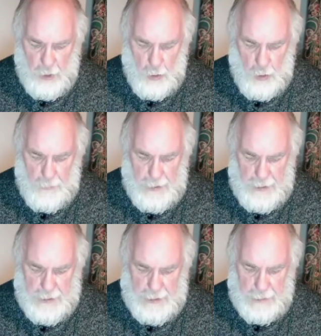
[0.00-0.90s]

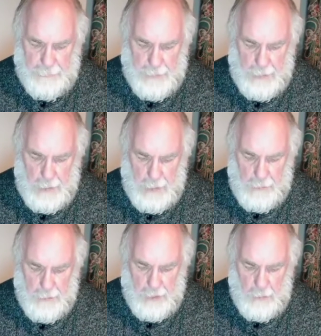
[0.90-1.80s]
law-abiding,
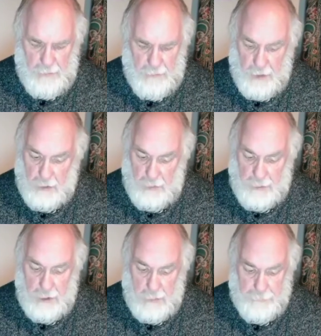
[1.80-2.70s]
but only for the criminal.